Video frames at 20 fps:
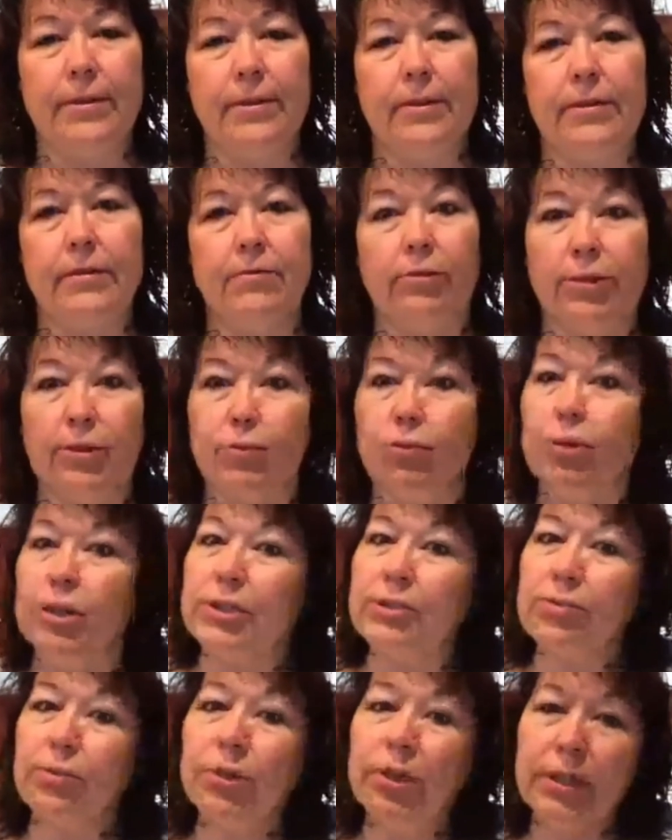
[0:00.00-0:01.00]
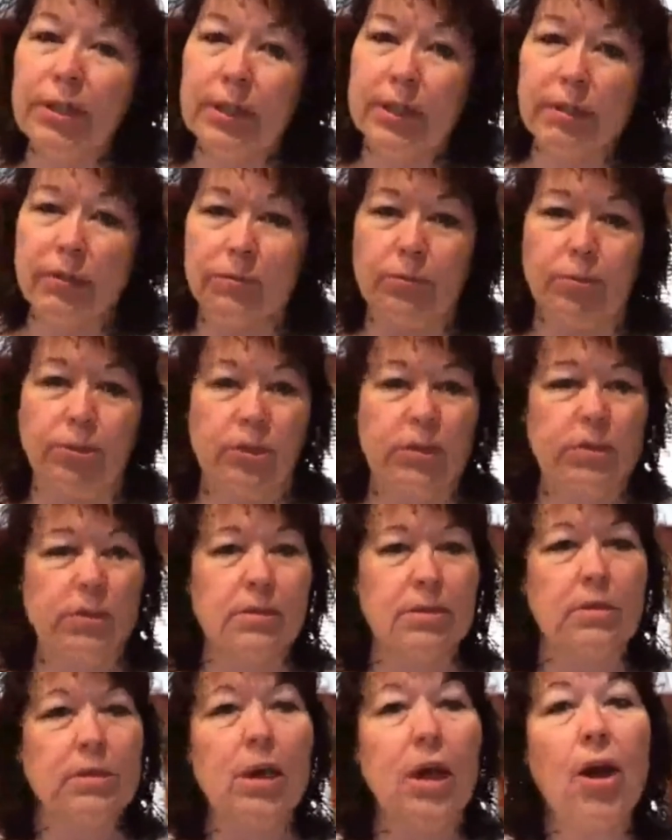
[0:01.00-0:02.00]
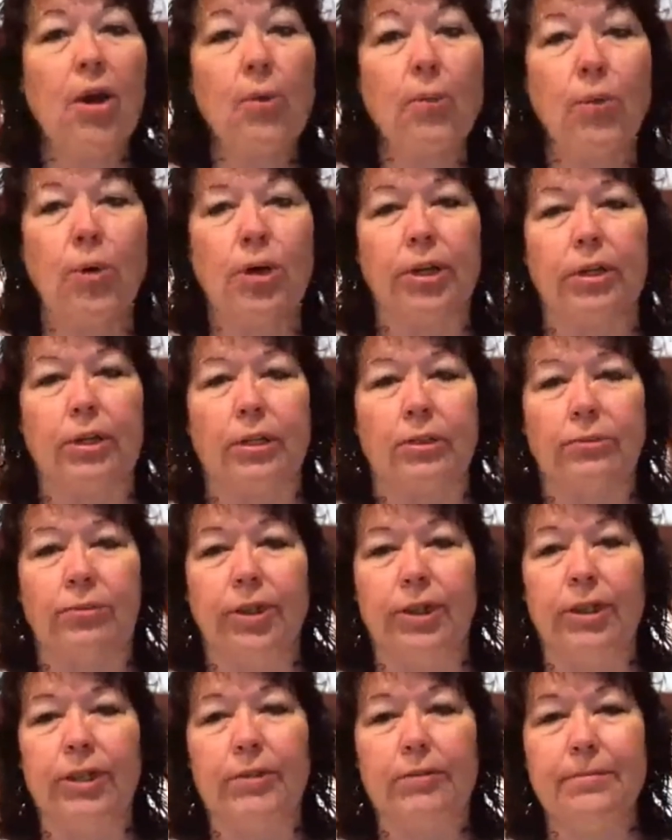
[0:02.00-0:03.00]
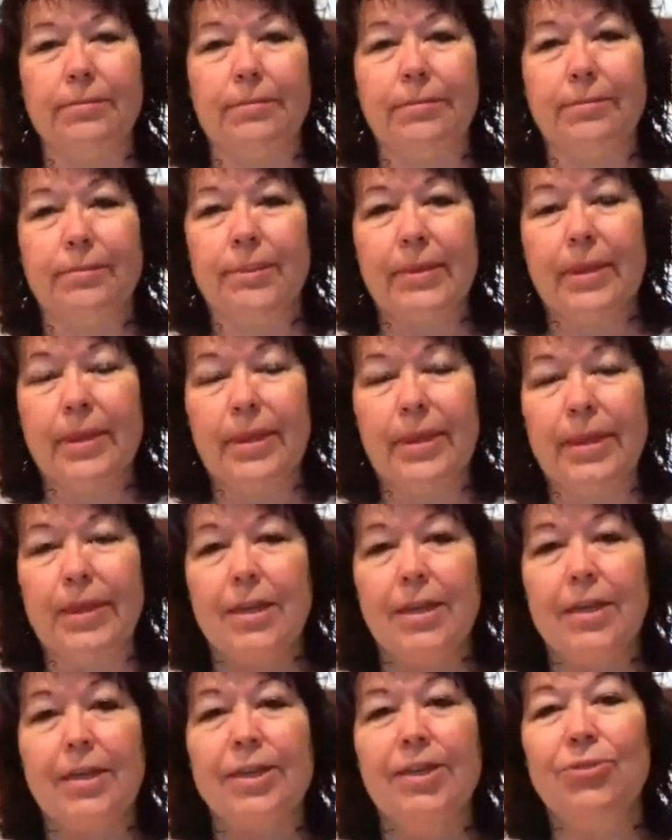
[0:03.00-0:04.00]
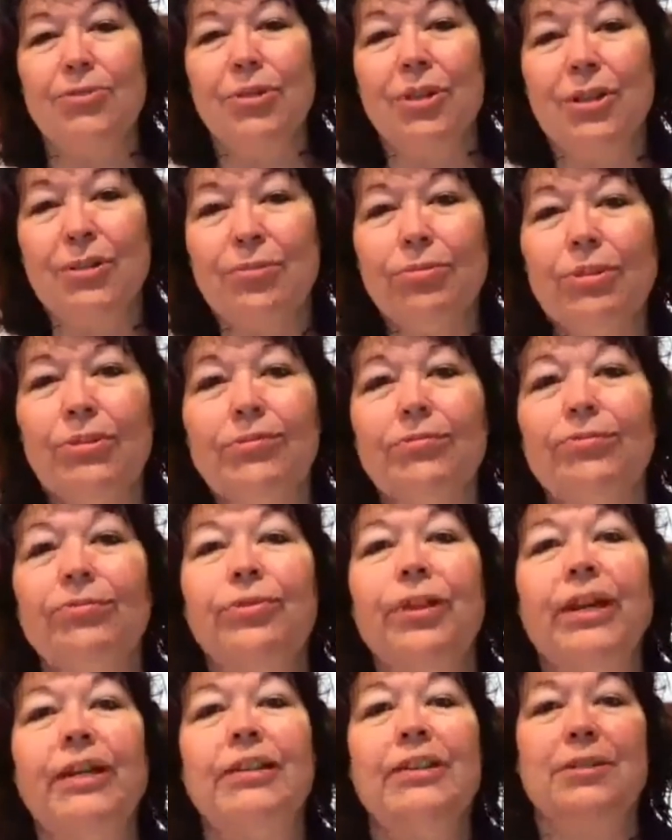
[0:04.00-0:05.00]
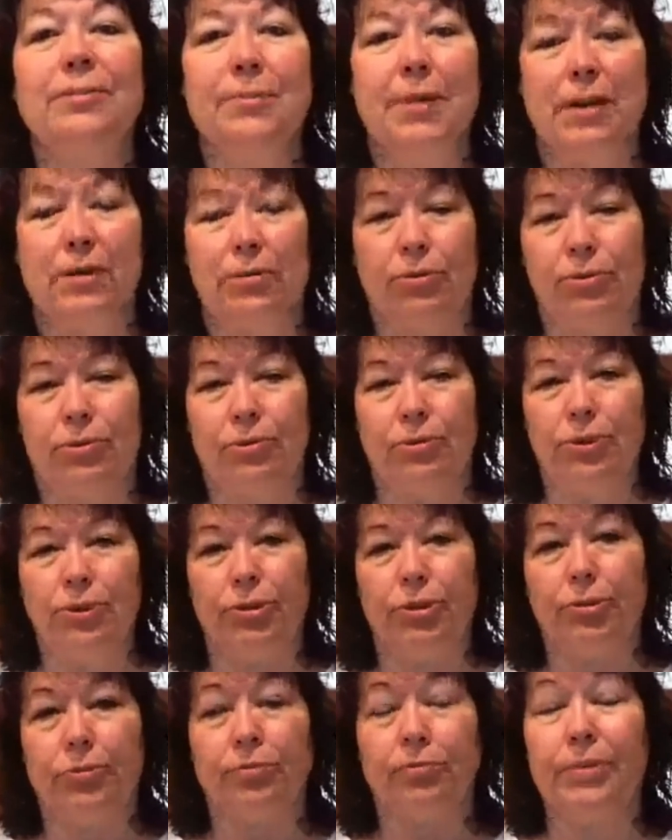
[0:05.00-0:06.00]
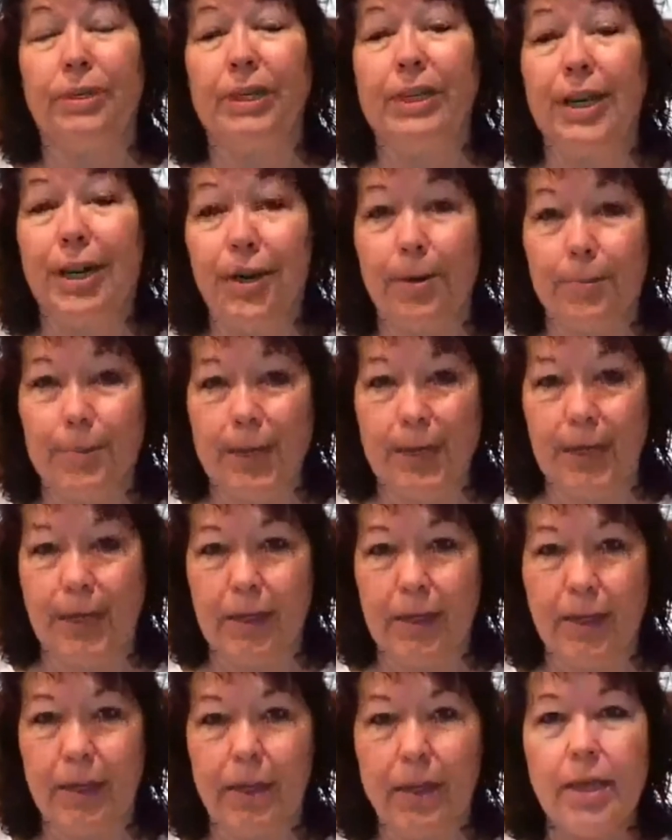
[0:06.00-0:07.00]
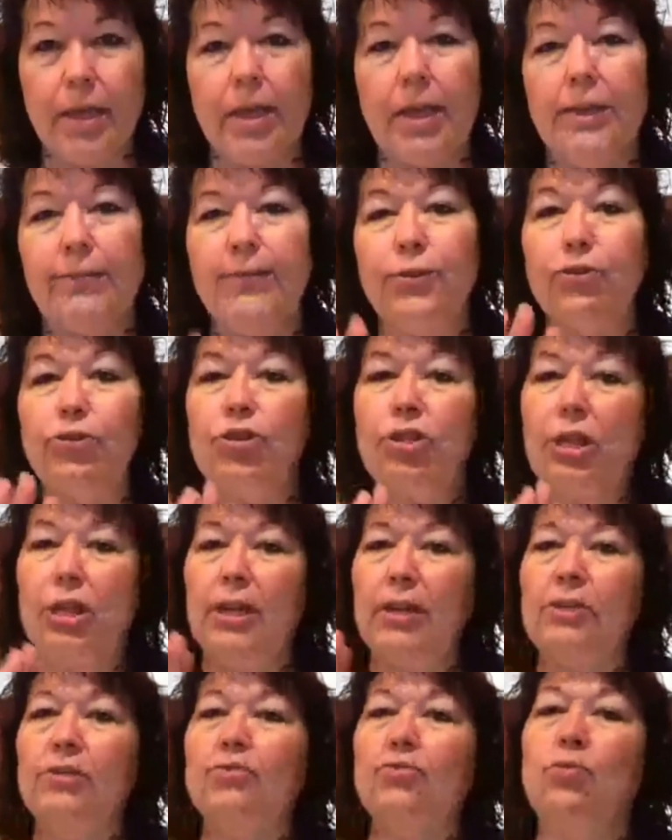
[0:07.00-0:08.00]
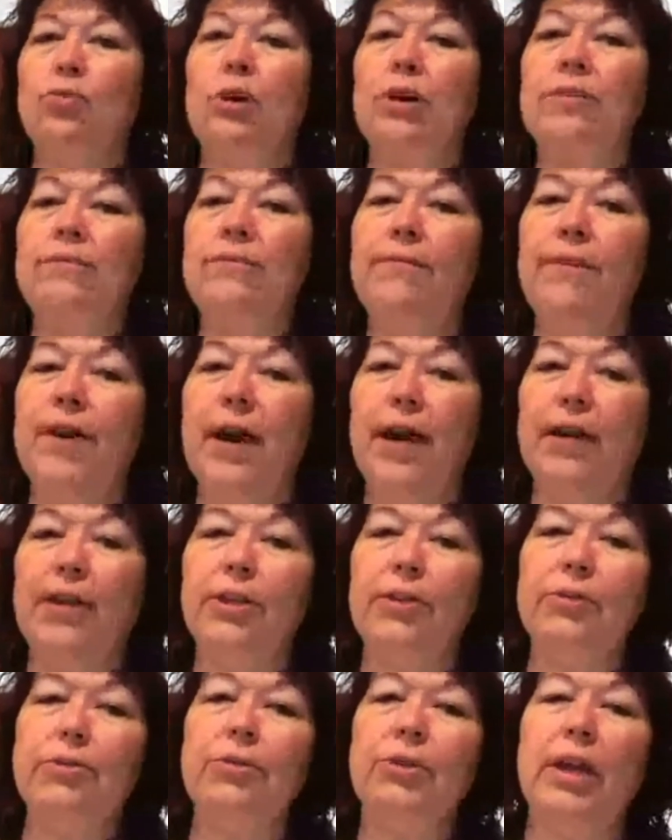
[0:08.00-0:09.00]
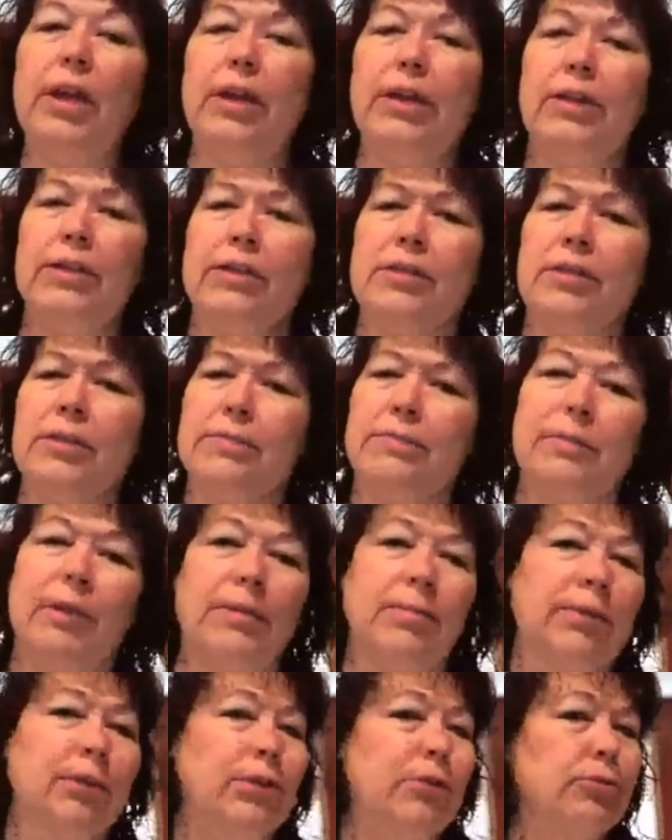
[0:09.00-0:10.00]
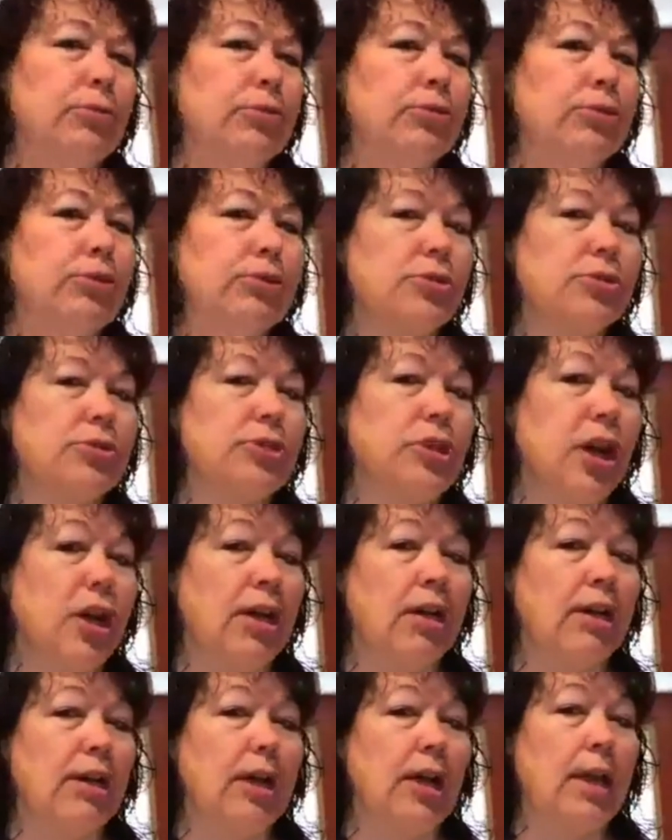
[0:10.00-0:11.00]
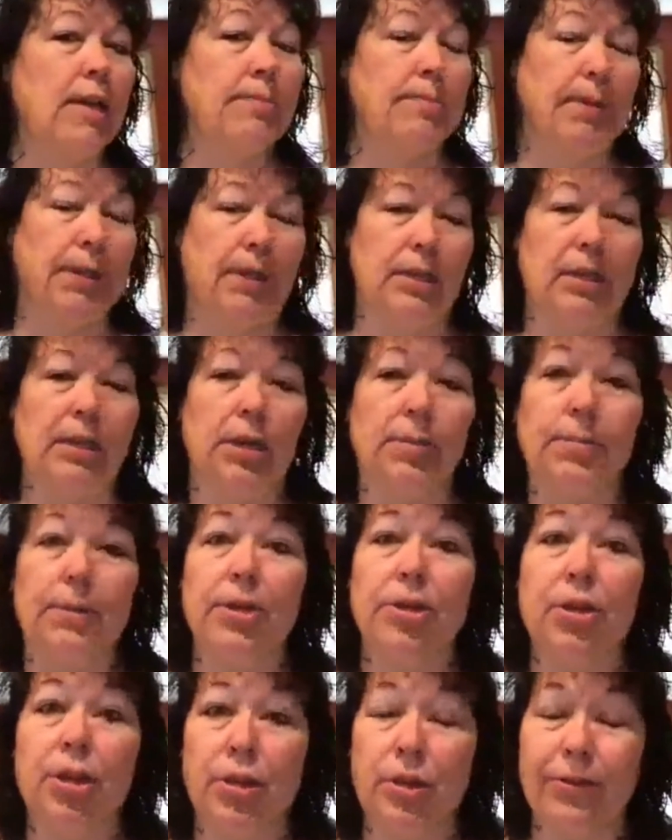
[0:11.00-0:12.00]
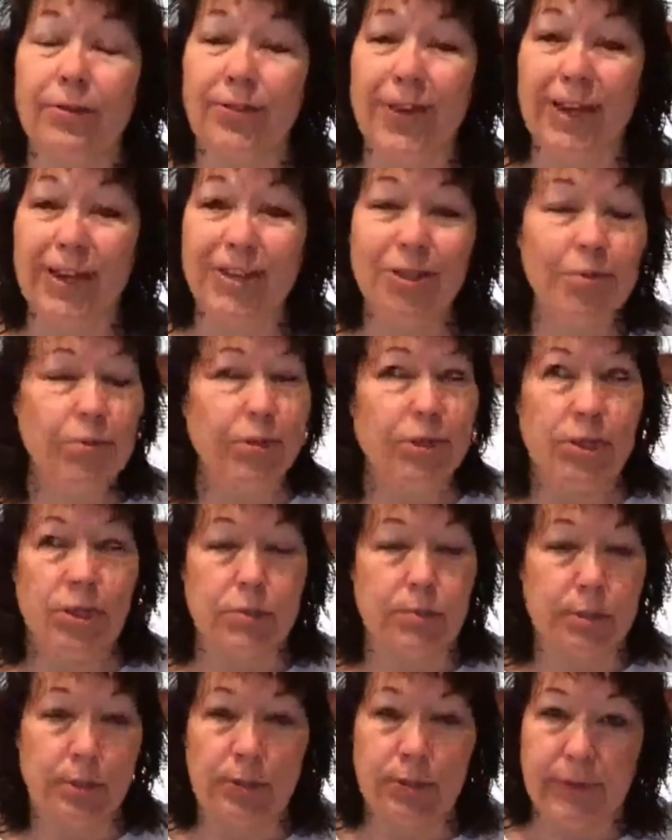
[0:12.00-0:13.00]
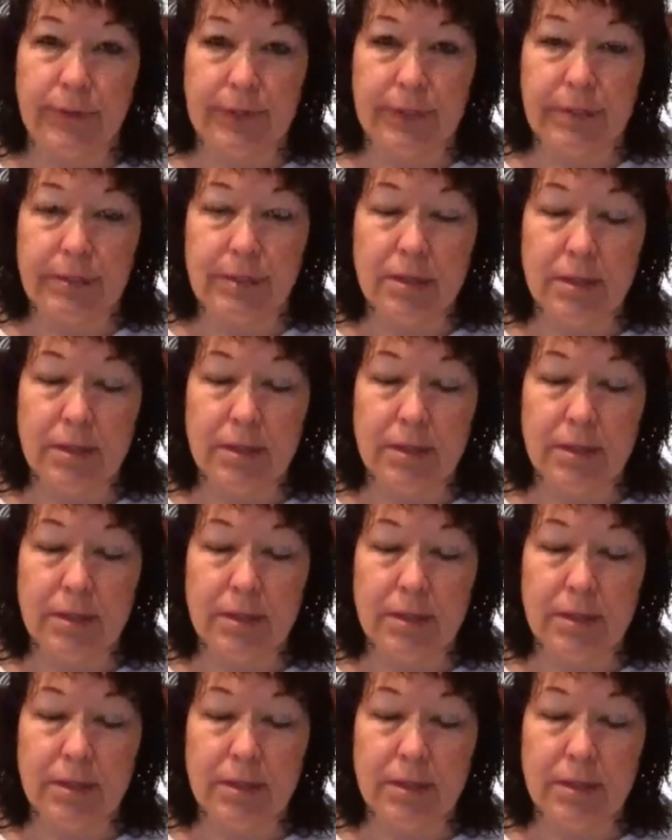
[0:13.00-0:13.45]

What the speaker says: Like what's working, what's not working, right? You want to reflect about who you're becoming. If you change one value and maybe you're just not picking up another value, which is perfect.